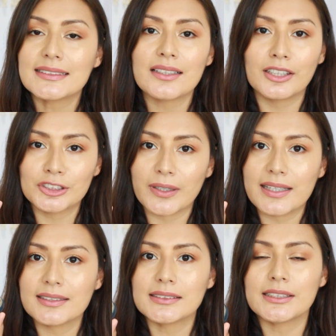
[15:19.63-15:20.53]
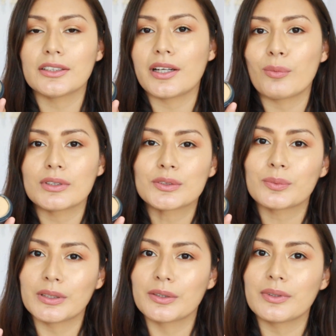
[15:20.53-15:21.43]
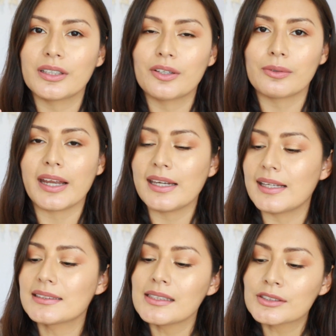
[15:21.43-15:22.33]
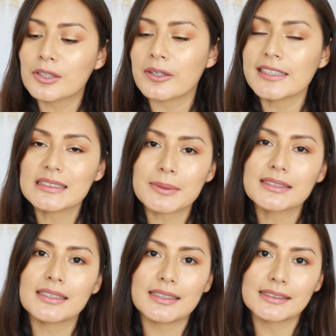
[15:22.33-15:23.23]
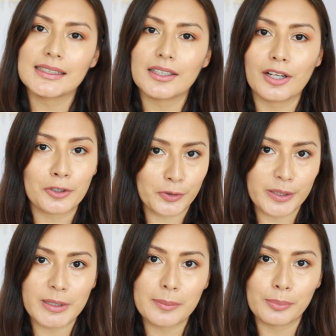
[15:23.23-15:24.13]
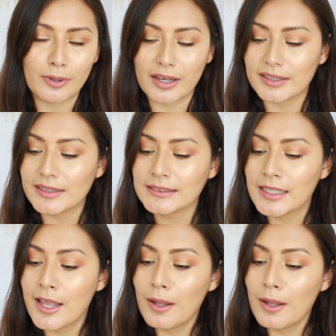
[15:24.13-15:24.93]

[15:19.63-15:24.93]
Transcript: As an under eye concealer, it works really, really great. It does crease because it is a creamy product,